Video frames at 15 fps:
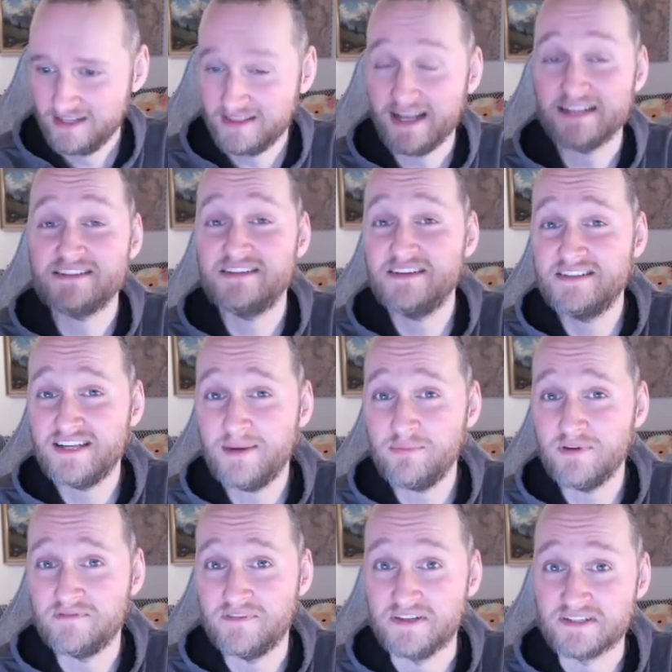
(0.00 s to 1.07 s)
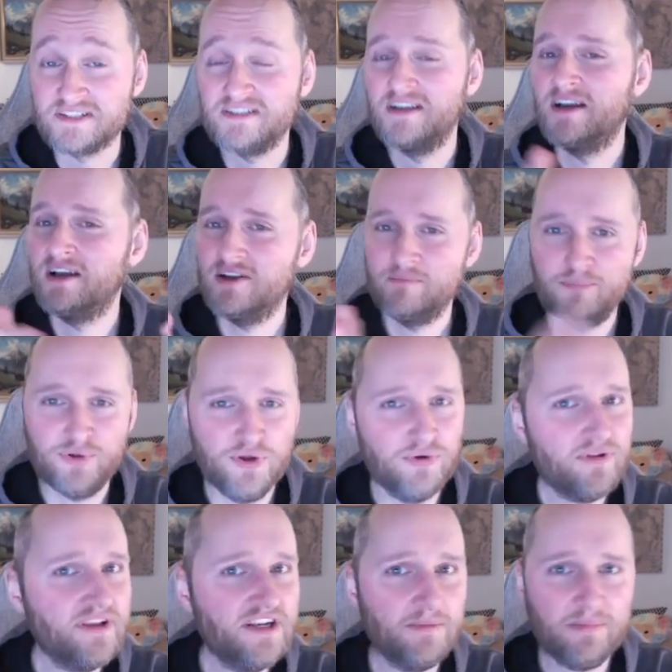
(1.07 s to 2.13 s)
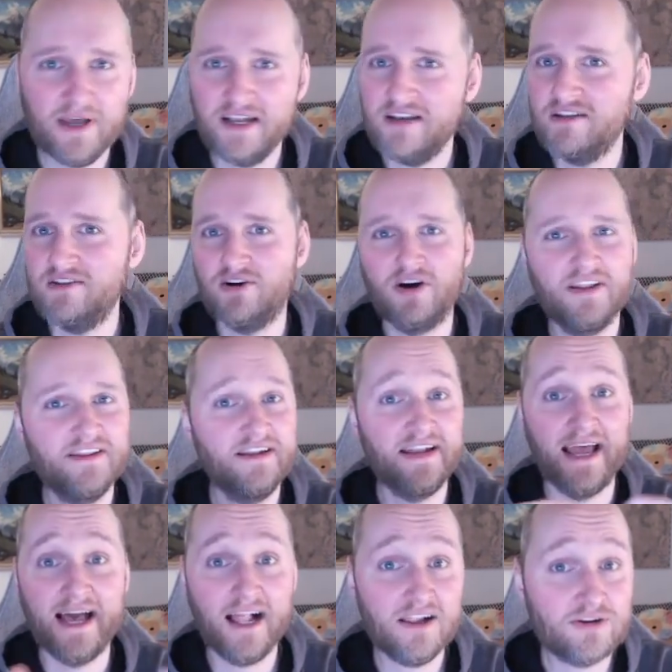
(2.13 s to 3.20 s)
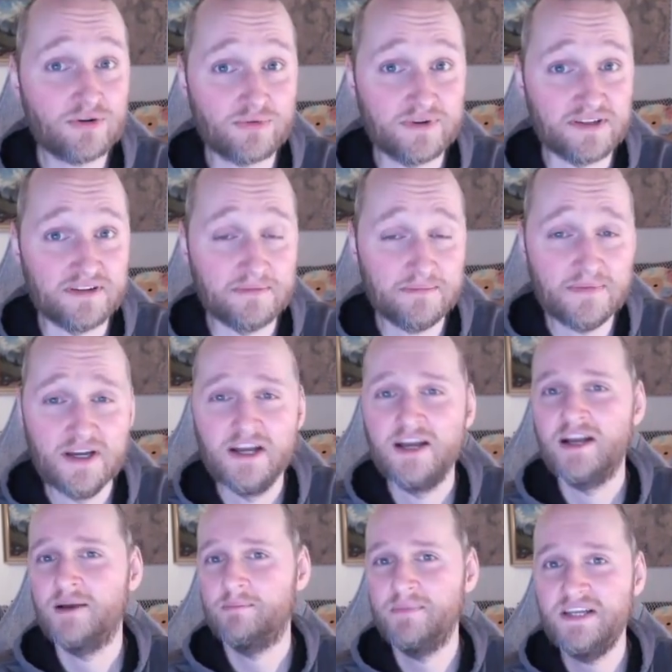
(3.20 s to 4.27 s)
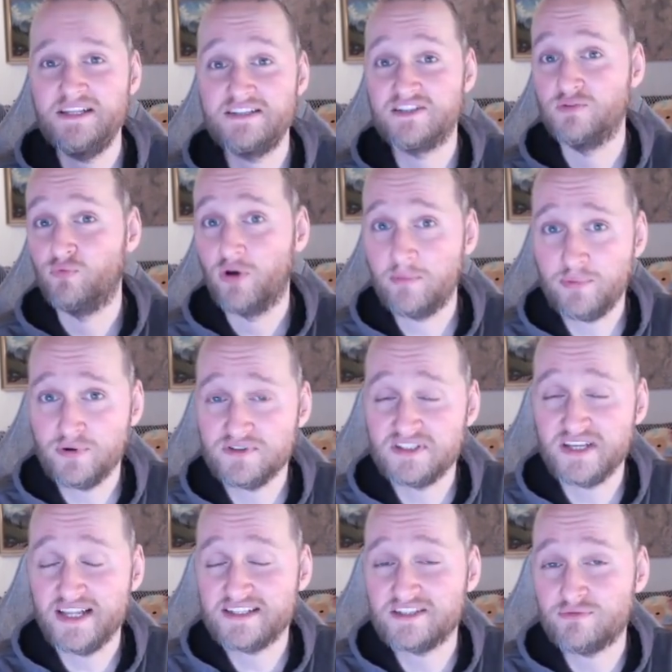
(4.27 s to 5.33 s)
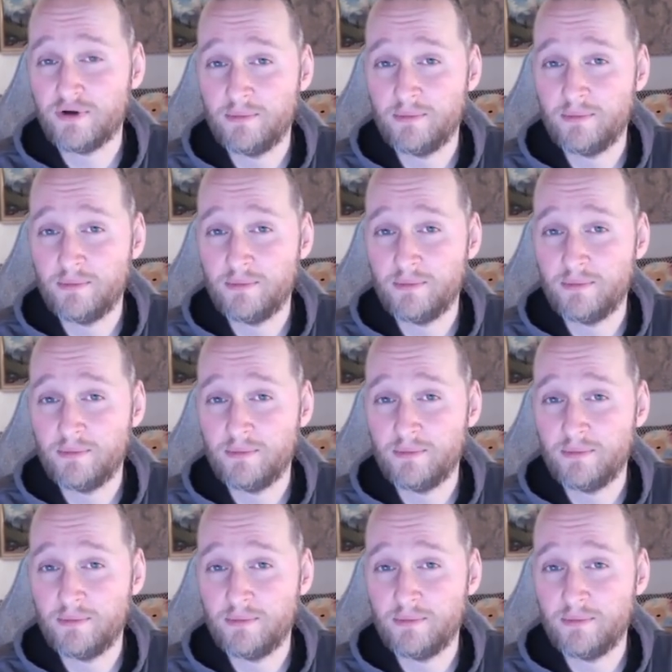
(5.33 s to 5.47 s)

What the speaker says: That's an example of this. Purely dependent on an algorithm means the one person gets to